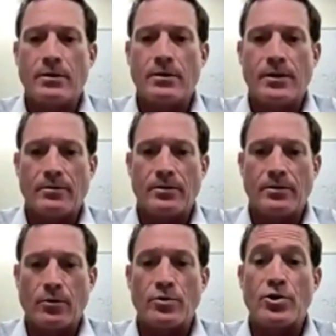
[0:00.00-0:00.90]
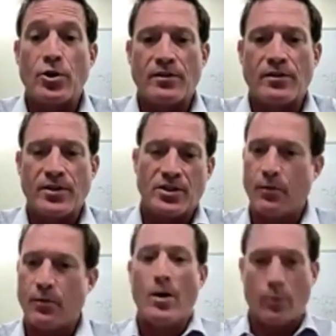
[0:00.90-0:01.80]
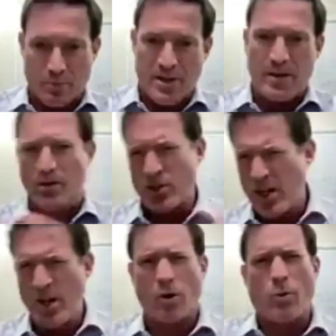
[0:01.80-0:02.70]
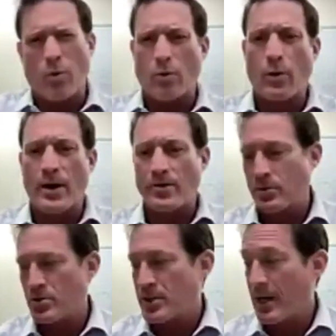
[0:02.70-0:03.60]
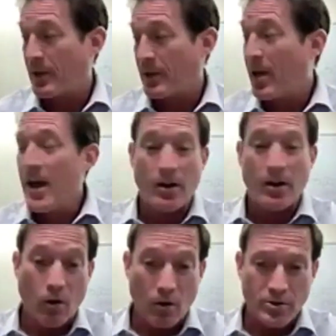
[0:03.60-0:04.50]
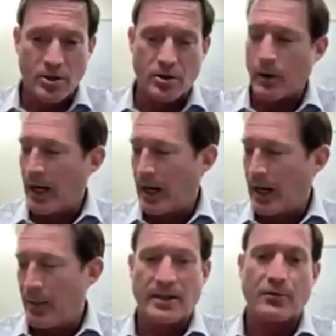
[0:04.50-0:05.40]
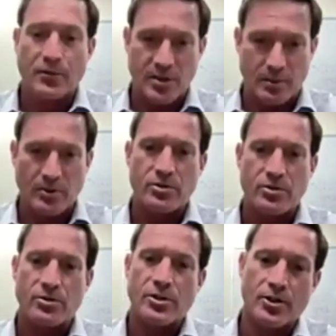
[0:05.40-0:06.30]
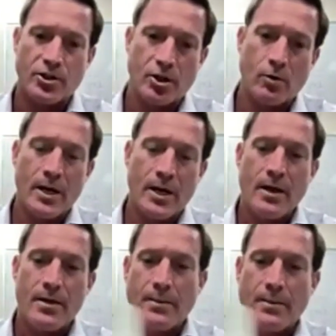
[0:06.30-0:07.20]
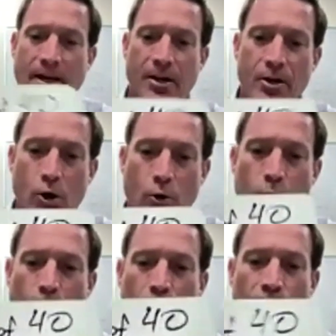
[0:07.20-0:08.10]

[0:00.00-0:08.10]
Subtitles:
then shows the efficiency of why we're PLG or why those motions happen. And also, I think for some listeners on the show, they might not know the Rule of